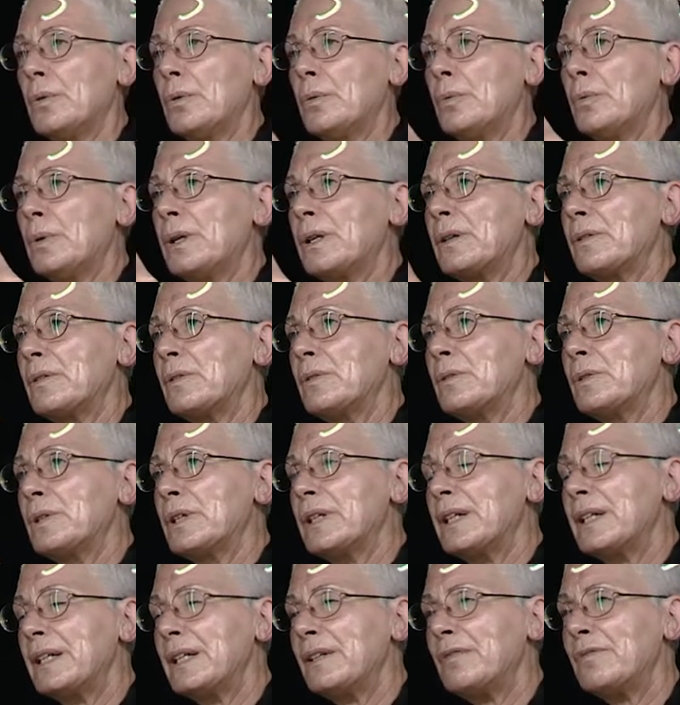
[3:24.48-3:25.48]
where you
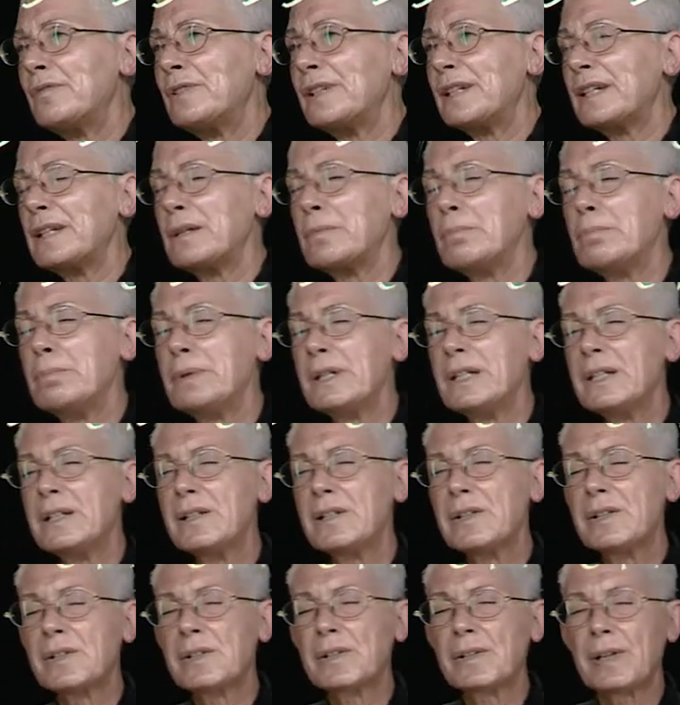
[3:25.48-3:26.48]
have like big
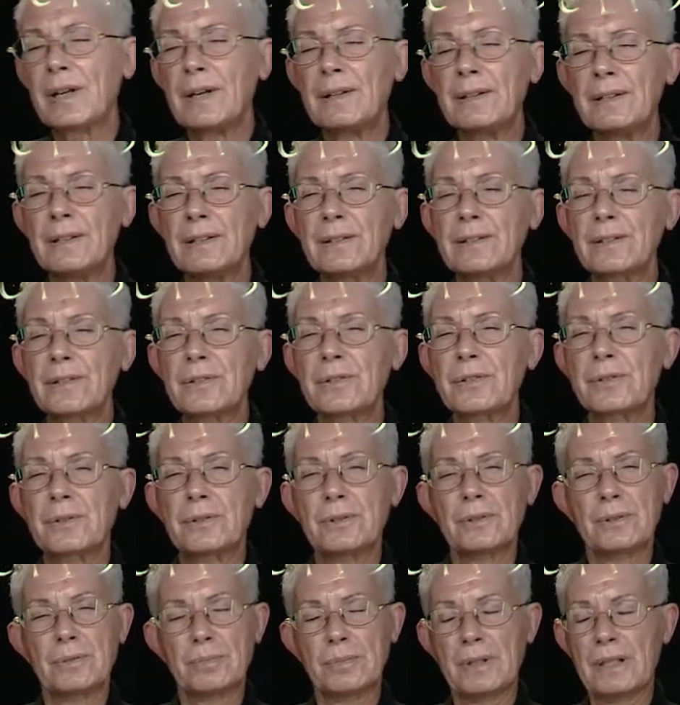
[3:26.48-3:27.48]

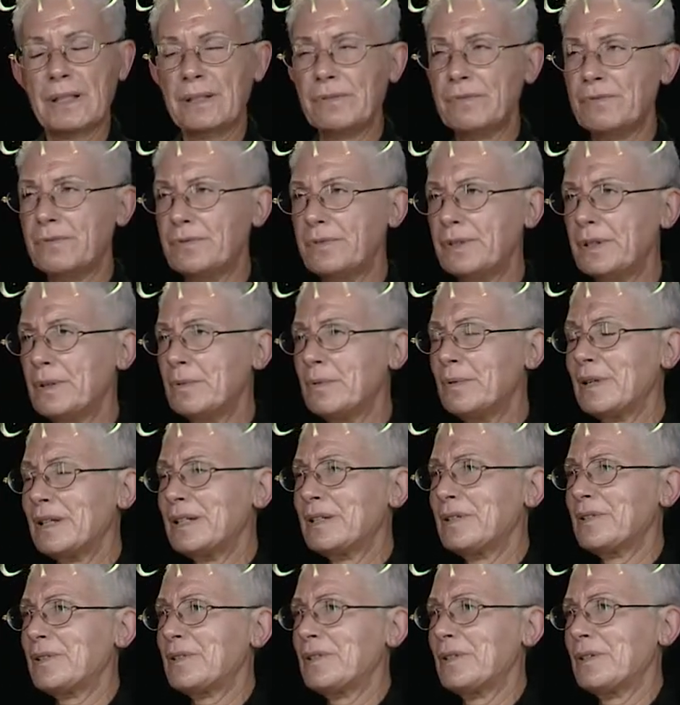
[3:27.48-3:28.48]
thunderstorm every
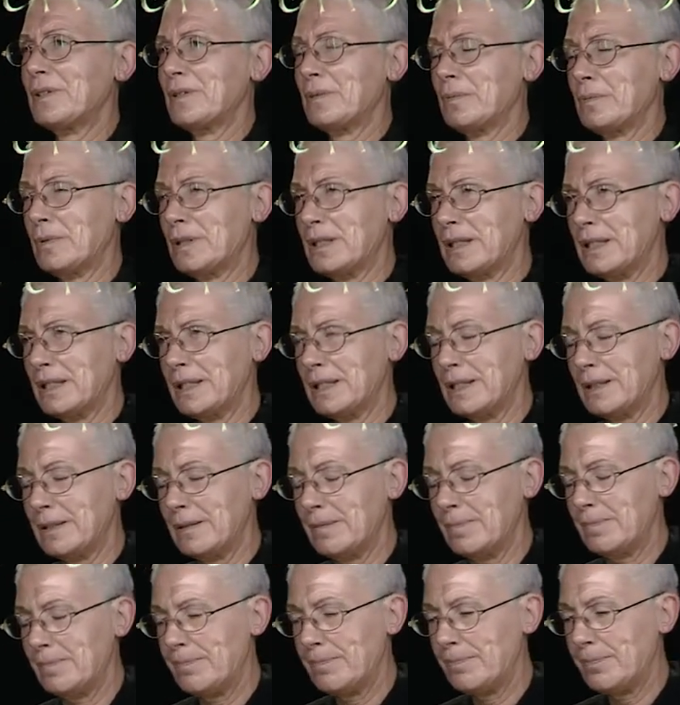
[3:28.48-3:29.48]
once in a while.
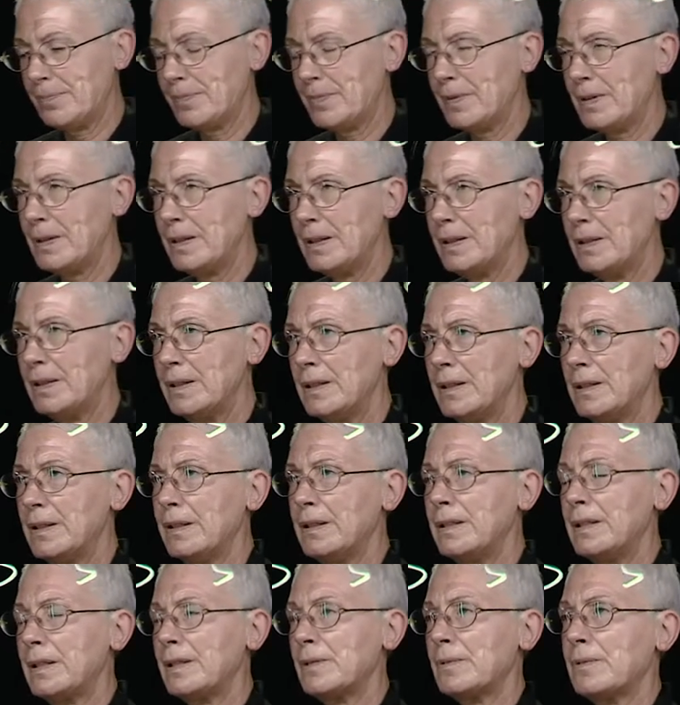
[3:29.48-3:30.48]

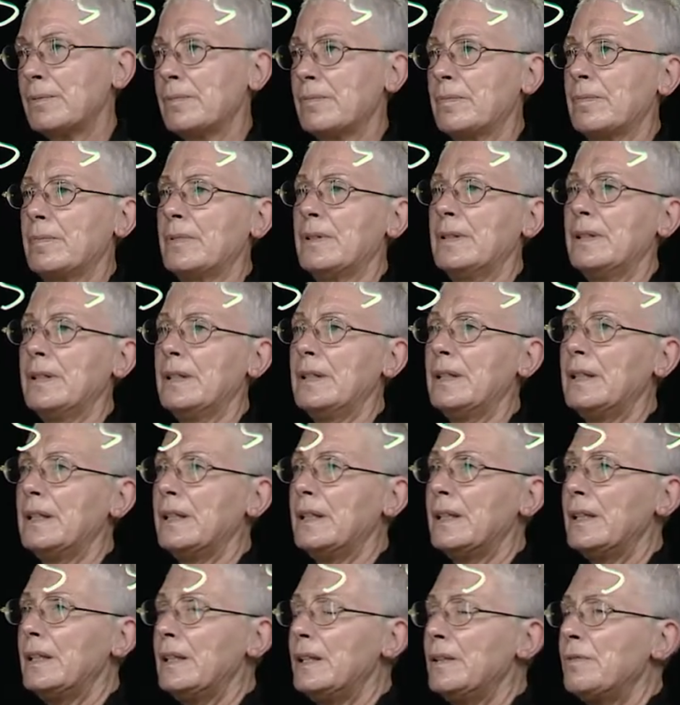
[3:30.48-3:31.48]
Now,
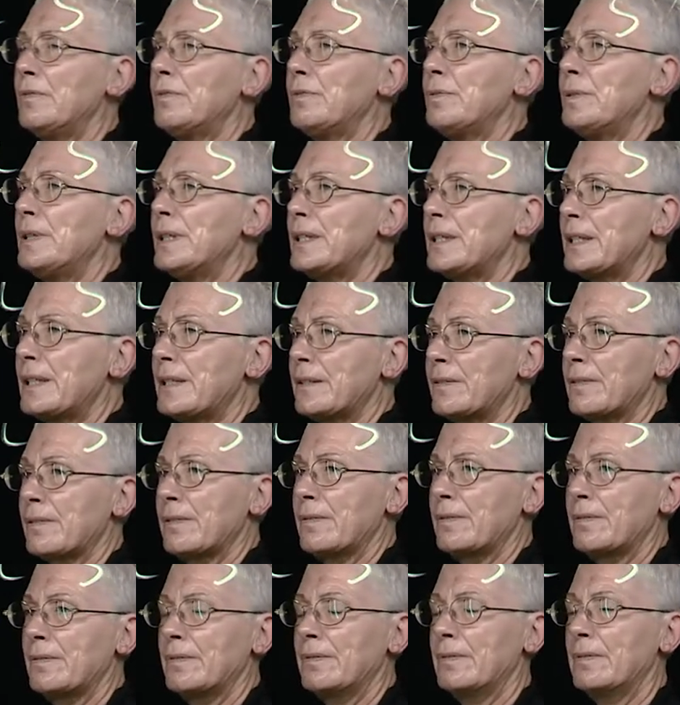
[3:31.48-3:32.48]
if we are
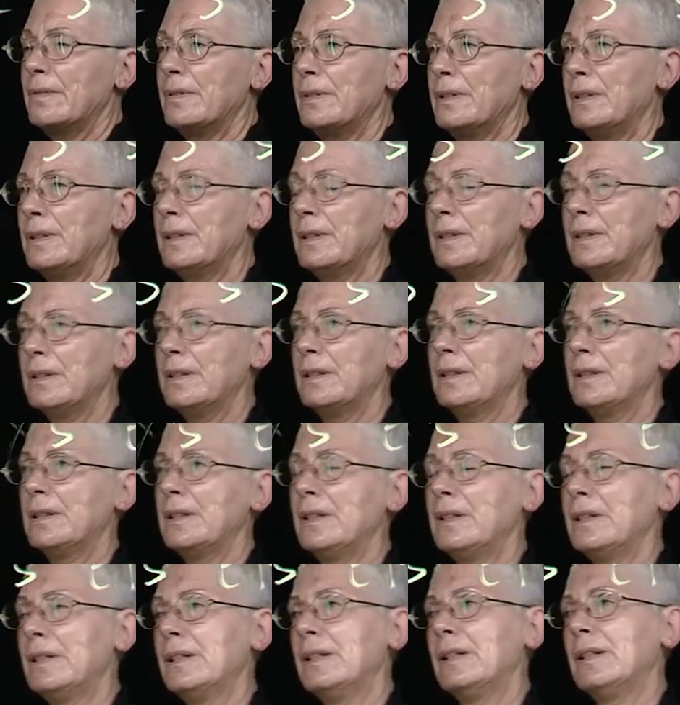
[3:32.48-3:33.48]

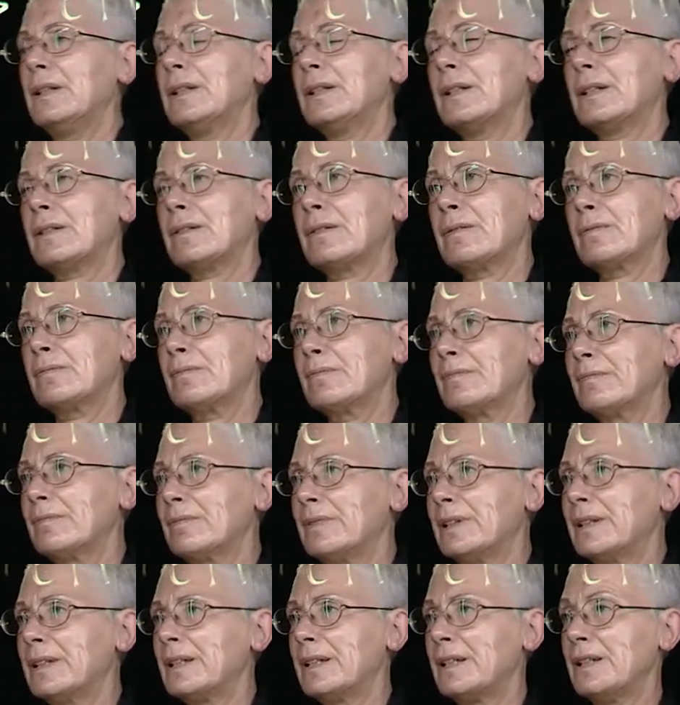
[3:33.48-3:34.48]
in a,
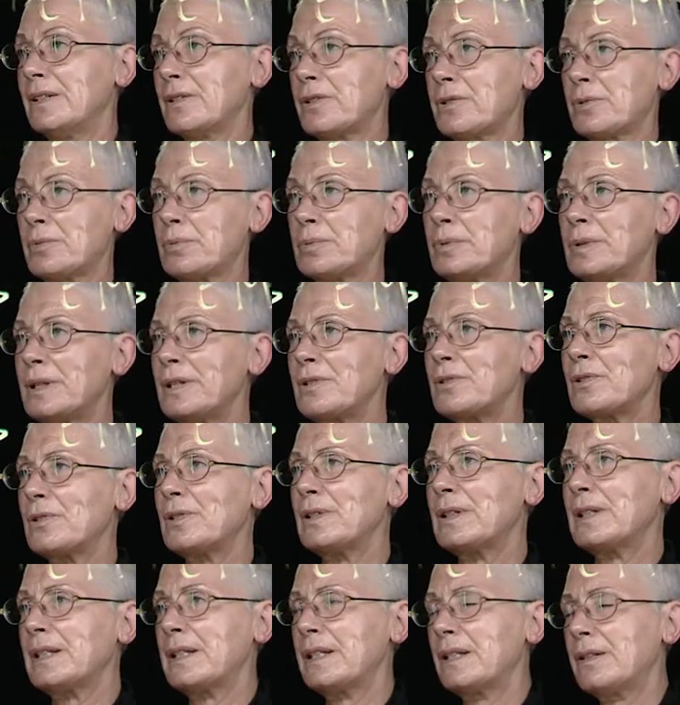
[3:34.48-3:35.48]
like, in a
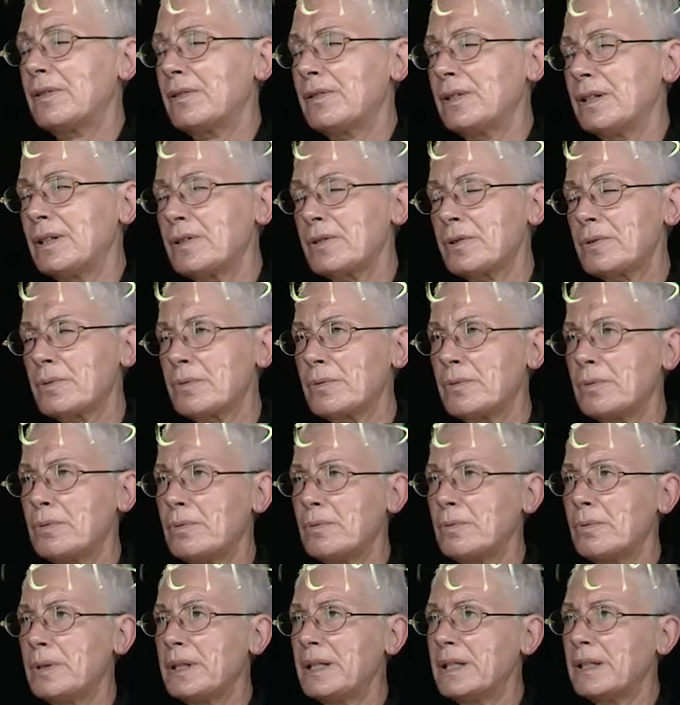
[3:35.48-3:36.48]
situation like this,
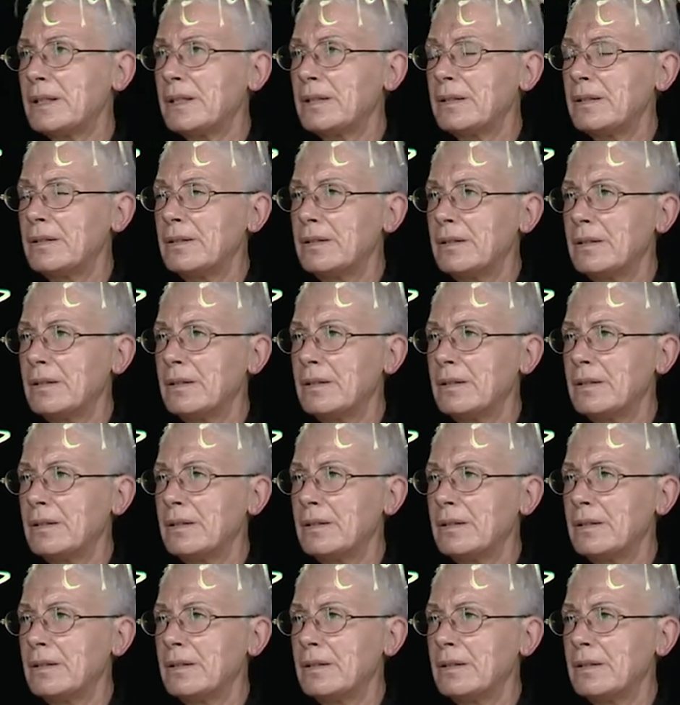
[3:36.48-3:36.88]
where